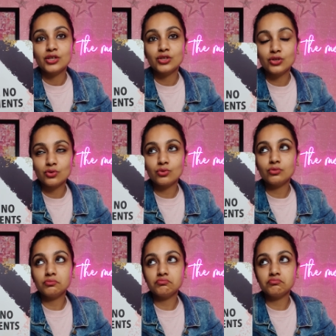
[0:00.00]

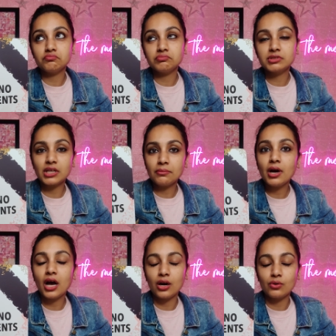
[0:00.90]
you
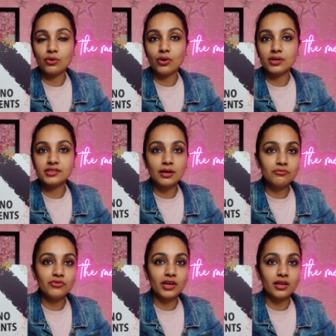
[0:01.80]
somehow or
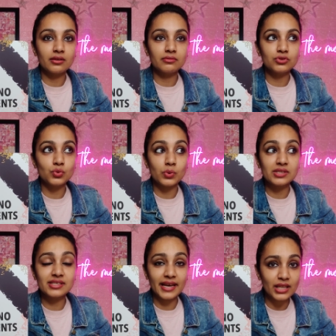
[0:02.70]
somewhere
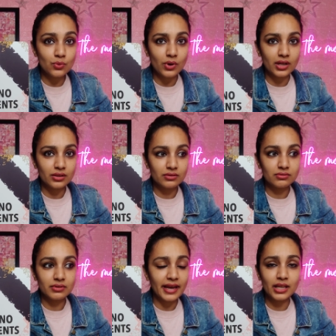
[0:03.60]
towards
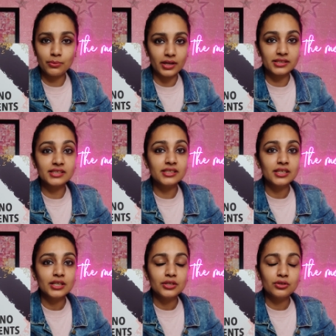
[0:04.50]
anyone, anybody,
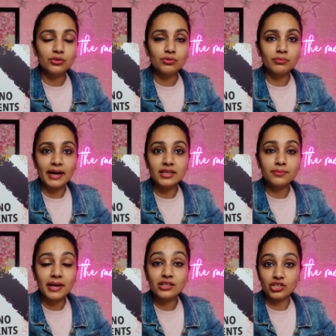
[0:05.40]
you
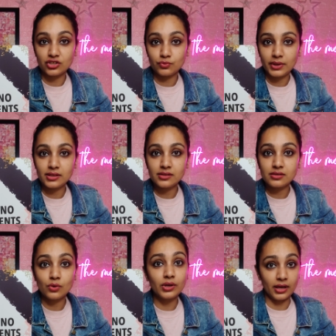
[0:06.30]
might make
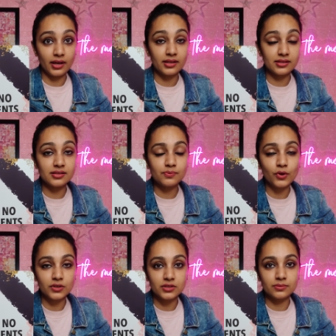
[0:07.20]
judgments. Okay, it is
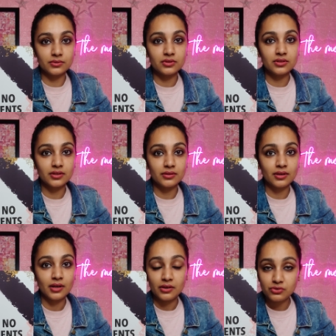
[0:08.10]
possible.
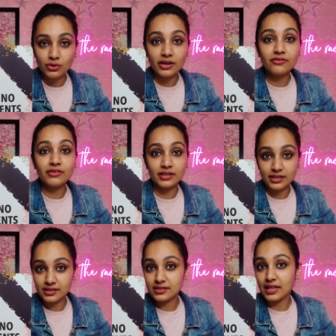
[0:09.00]
So if it
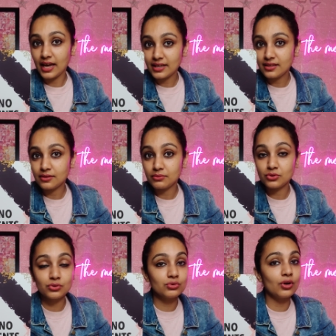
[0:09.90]
is that,
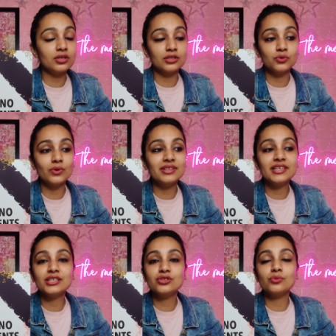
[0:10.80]
do not, no
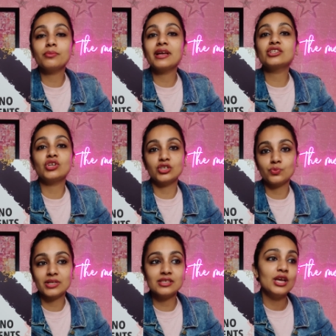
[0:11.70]
need to make
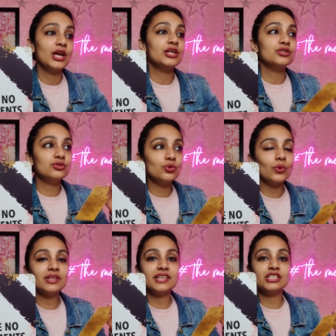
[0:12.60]
judgments,
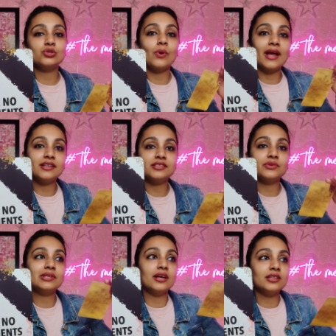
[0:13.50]
no need to
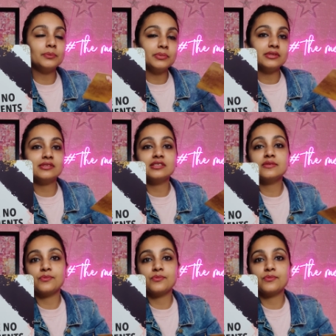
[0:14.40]
enter in other person's